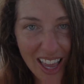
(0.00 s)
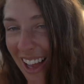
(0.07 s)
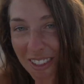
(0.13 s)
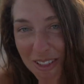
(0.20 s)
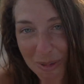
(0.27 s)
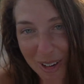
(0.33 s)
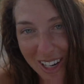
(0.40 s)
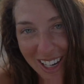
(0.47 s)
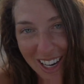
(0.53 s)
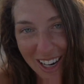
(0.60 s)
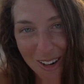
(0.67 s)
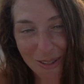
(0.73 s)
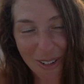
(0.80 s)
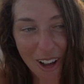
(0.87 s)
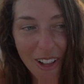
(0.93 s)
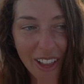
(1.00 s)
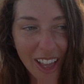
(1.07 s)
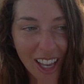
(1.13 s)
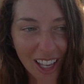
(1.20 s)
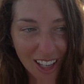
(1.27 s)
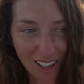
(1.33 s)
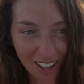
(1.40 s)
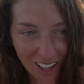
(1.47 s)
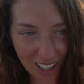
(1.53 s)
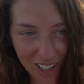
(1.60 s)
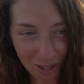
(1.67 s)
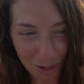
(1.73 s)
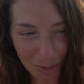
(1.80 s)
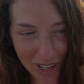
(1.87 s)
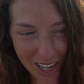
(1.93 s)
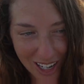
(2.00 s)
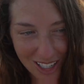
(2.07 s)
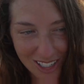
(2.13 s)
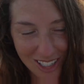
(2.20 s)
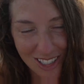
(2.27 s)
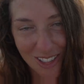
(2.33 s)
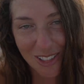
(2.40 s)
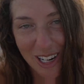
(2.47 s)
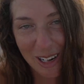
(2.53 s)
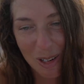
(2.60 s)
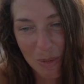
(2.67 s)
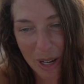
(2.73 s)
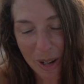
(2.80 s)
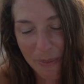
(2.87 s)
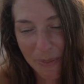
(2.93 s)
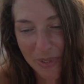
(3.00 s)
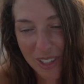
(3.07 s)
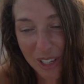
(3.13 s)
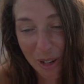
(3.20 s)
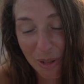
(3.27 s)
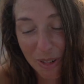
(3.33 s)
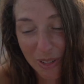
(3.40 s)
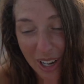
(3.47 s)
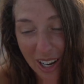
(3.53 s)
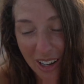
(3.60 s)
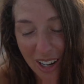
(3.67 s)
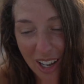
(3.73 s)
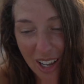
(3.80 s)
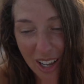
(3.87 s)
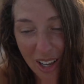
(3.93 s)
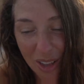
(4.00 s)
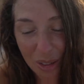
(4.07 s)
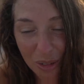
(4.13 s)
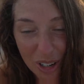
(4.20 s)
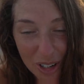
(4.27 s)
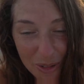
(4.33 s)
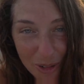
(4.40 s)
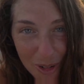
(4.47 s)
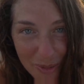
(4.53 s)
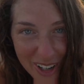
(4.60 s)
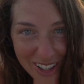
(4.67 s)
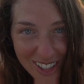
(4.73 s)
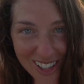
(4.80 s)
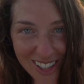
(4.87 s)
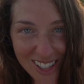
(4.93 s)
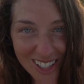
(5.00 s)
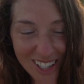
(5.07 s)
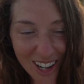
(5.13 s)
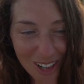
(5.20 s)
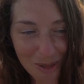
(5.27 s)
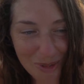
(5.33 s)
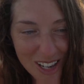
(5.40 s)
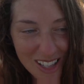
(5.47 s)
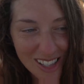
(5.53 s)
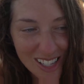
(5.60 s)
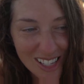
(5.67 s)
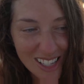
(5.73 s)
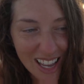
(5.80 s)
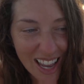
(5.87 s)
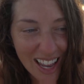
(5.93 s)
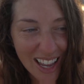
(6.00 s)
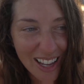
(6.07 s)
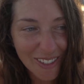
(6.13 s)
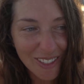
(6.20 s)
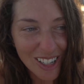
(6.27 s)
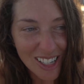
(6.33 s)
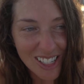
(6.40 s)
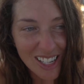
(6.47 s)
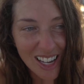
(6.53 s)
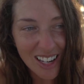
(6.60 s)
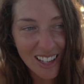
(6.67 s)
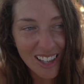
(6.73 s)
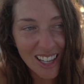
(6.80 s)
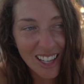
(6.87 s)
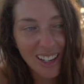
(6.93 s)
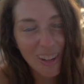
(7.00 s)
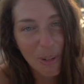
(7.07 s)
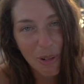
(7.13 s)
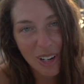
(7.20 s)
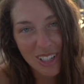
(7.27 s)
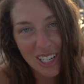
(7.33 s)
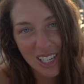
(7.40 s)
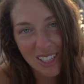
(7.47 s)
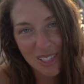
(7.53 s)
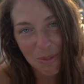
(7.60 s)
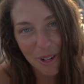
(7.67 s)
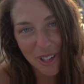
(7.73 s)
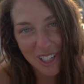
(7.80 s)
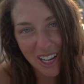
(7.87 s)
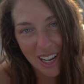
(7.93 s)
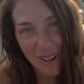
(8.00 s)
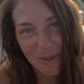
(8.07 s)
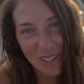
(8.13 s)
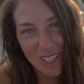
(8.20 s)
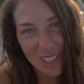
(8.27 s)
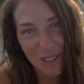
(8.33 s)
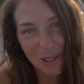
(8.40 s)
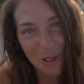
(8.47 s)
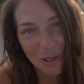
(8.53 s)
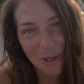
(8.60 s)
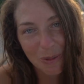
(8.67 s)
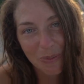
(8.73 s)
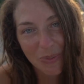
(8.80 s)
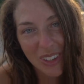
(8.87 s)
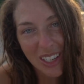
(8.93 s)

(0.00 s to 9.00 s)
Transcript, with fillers: Everybody kind of felt like it would be nice to slow down a bit, so we've got three or four months in the Solomons, and we decided that we want to take some more time to